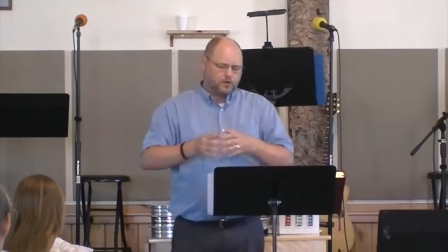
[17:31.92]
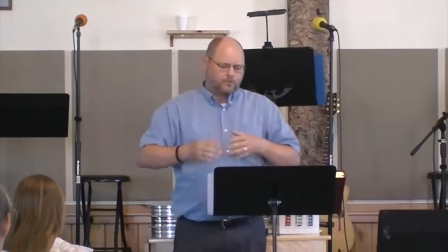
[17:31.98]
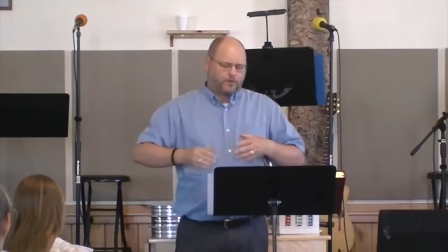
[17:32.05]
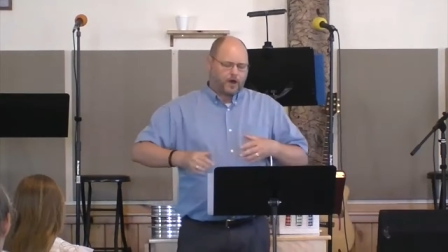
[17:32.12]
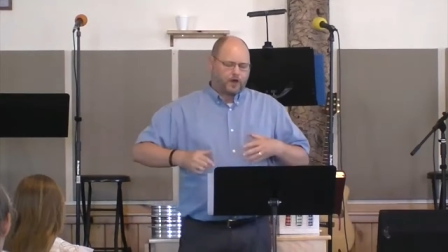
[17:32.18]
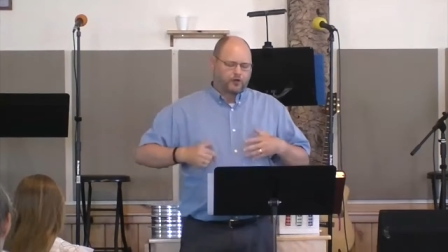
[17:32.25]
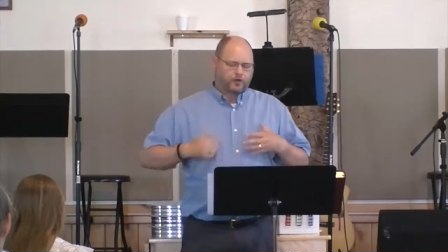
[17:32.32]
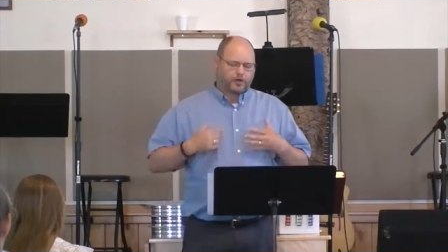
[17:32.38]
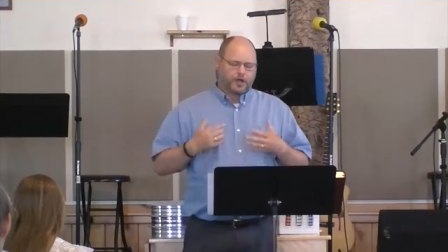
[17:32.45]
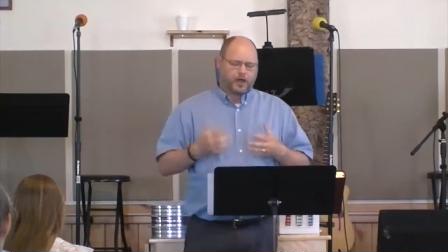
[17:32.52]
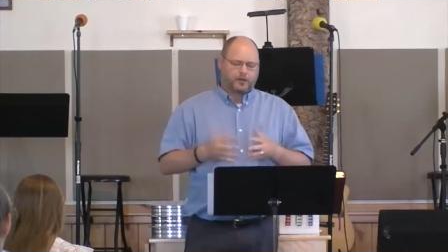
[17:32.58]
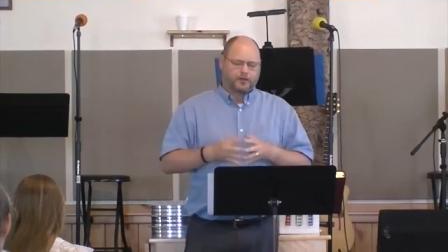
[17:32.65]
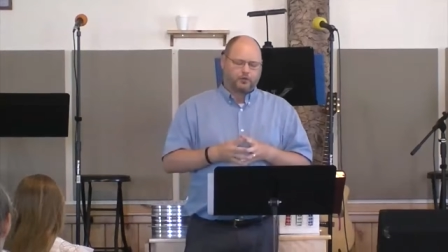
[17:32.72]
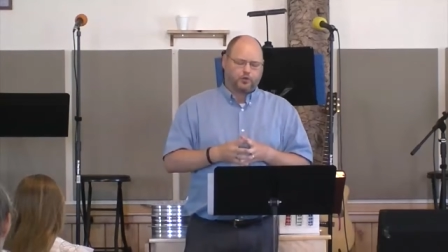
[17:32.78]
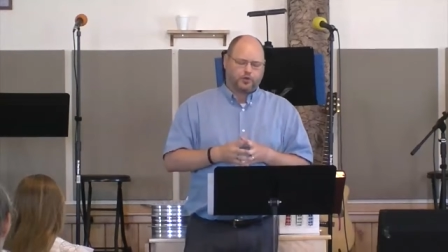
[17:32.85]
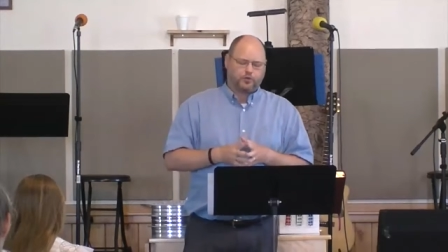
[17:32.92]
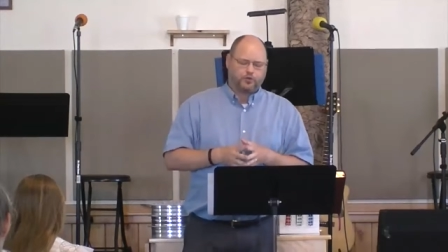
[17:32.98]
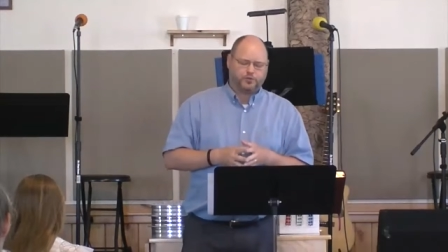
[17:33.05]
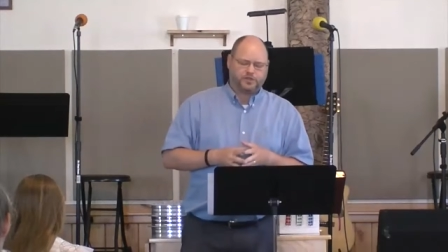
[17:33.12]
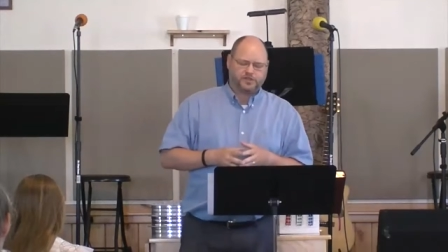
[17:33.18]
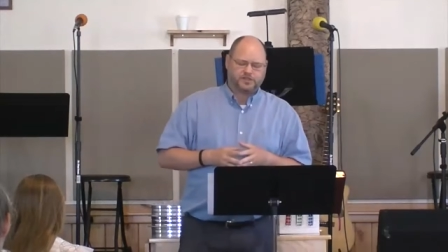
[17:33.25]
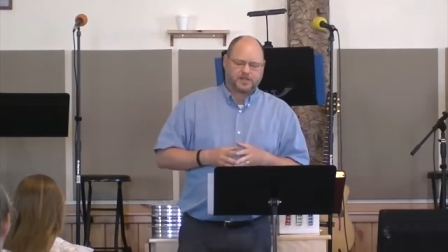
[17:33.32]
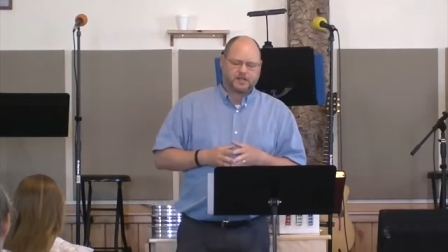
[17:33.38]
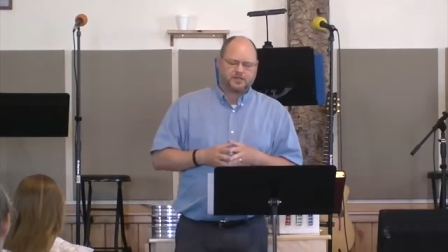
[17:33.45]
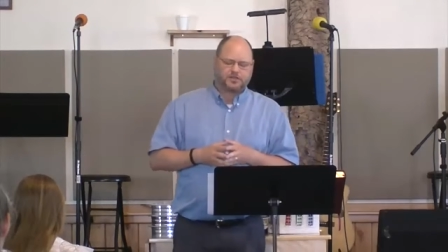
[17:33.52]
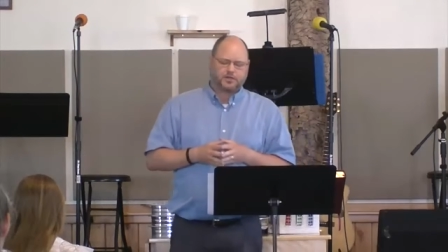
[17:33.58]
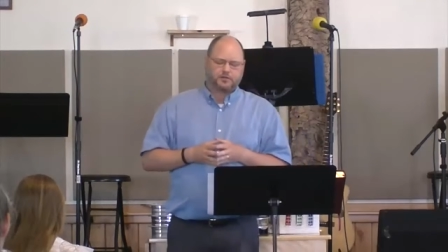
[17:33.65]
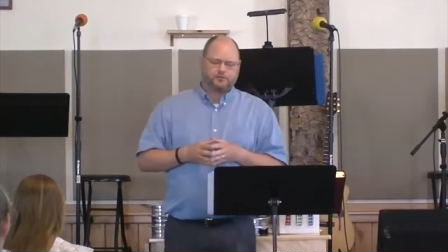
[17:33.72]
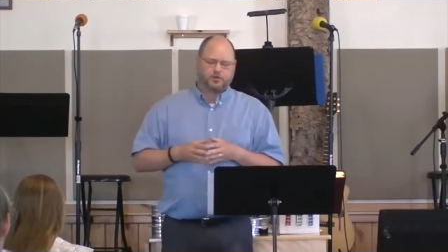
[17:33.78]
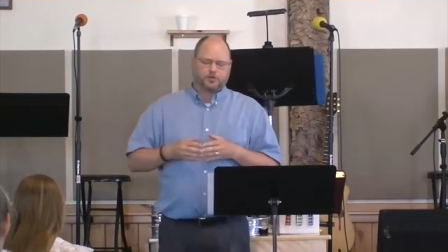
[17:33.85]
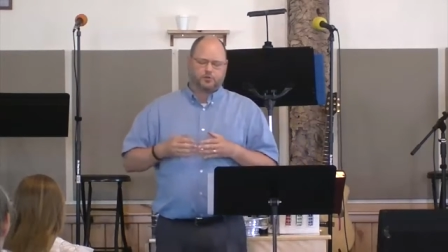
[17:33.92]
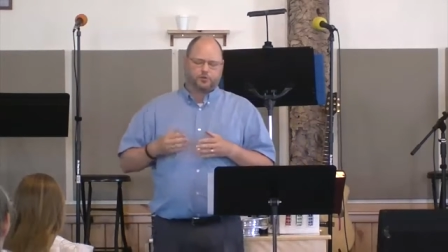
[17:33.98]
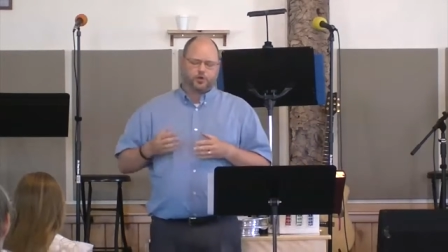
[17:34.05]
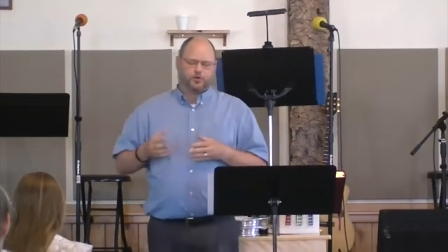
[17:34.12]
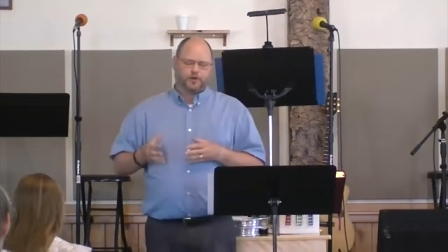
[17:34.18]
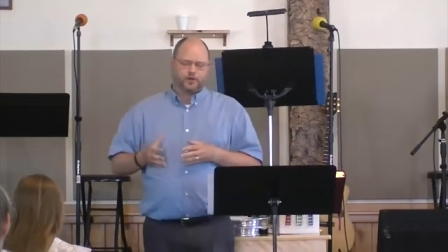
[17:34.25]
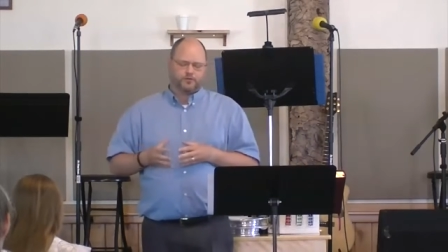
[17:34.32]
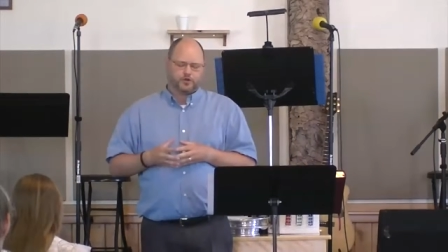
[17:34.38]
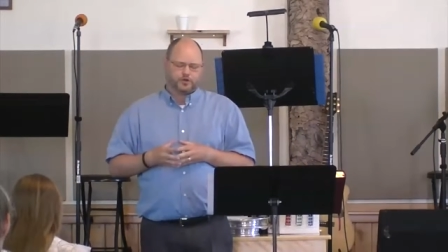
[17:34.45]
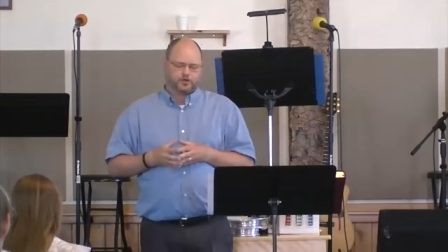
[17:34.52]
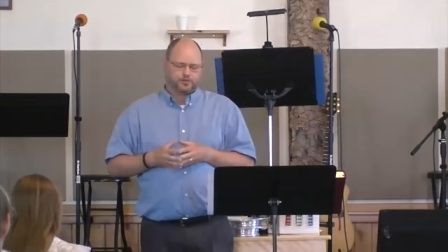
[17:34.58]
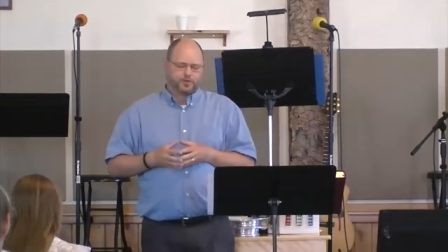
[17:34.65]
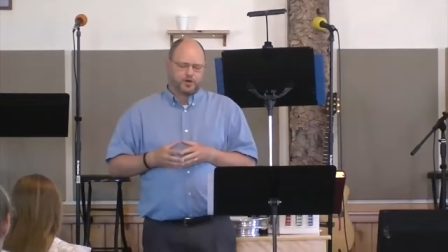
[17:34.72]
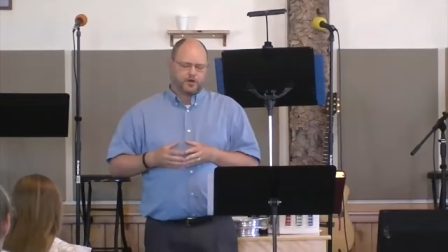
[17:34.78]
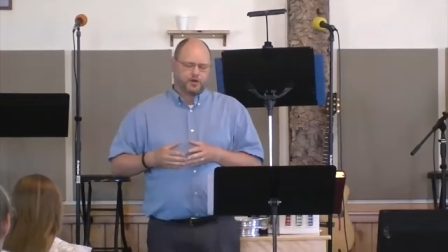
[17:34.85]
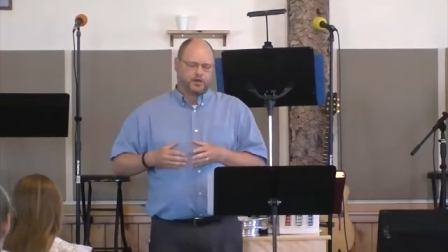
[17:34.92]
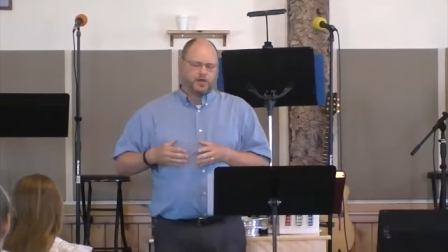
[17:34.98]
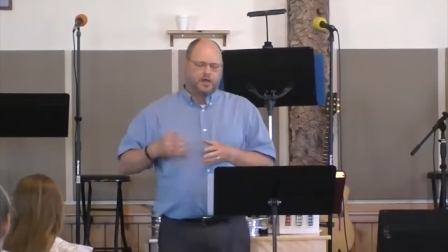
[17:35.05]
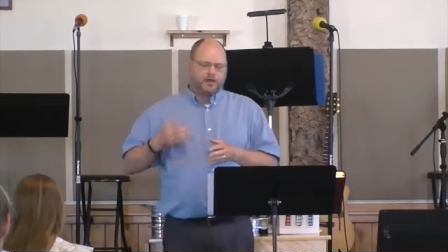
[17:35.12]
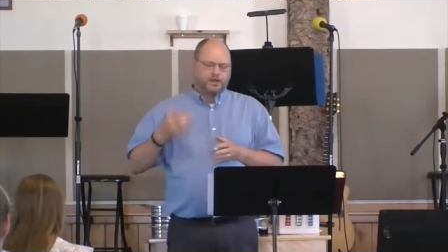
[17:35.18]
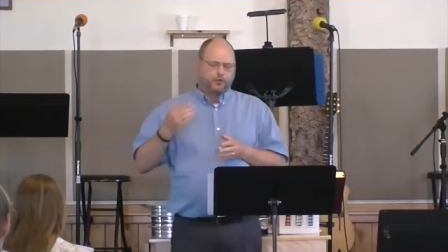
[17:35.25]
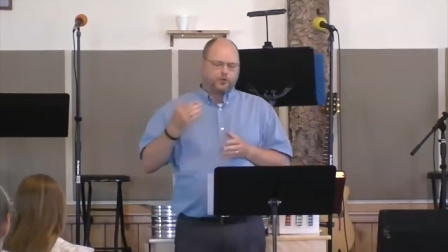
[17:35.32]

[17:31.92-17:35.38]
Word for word: Father God, that we would be sensitive to the moving of your Spirit,